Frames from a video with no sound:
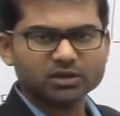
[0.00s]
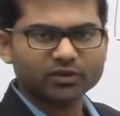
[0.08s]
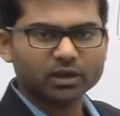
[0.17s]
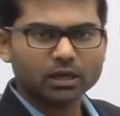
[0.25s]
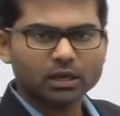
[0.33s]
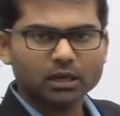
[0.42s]

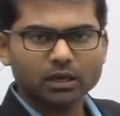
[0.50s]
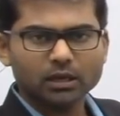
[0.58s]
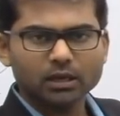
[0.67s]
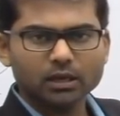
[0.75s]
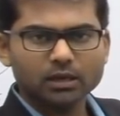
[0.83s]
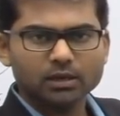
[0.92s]
a
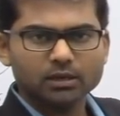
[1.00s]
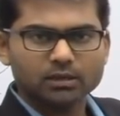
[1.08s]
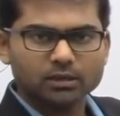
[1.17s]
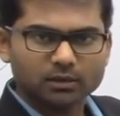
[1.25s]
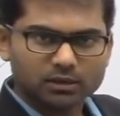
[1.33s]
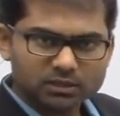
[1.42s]

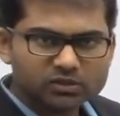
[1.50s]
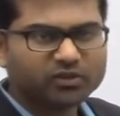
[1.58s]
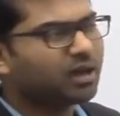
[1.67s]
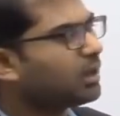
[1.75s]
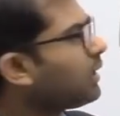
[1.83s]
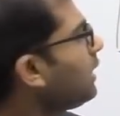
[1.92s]

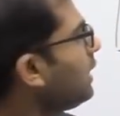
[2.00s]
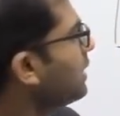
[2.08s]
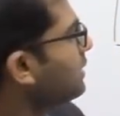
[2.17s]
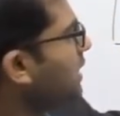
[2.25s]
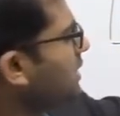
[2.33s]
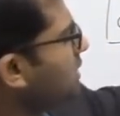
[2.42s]
square,
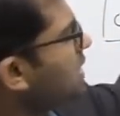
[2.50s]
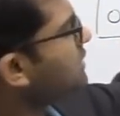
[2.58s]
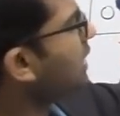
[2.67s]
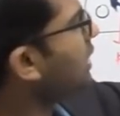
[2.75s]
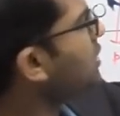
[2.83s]
then these values